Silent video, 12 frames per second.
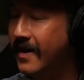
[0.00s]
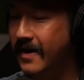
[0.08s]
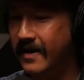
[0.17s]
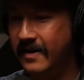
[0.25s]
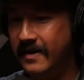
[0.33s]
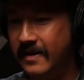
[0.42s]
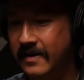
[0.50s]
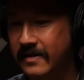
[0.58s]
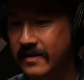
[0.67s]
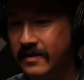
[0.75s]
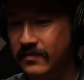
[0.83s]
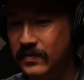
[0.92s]

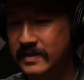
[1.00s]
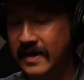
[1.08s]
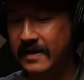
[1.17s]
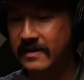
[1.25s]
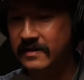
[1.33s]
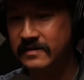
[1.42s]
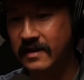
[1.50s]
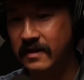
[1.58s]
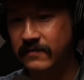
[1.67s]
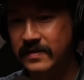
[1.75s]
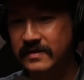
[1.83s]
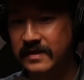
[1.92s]
and we sat in his
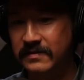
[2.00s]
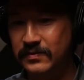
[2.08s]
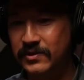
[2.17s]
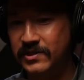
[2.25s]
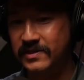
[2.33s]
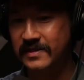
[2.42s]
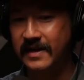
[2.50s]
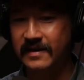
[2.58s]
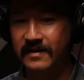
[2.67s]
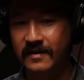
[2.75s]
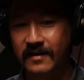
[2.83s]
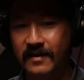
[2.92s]
office, and it was just
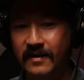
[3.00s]
like